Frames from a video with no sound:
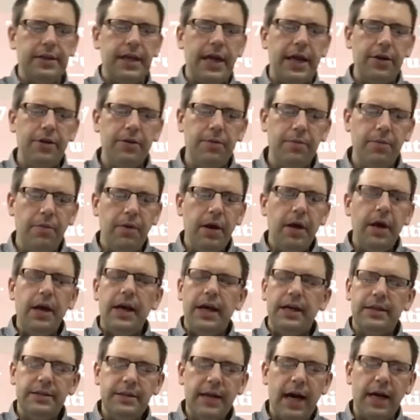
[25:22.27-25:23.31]
Nahum
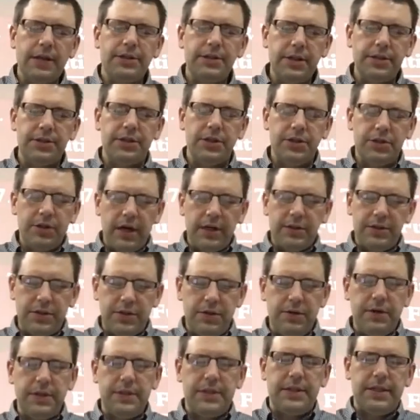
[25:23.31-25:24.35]
is not just addressed
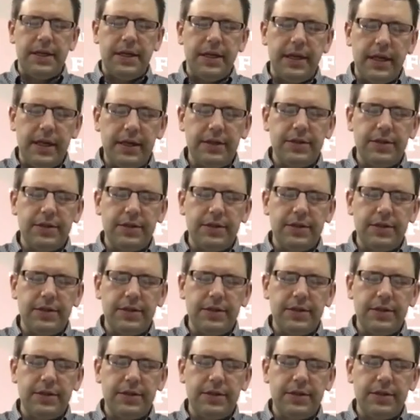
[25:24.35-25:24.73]
to a city,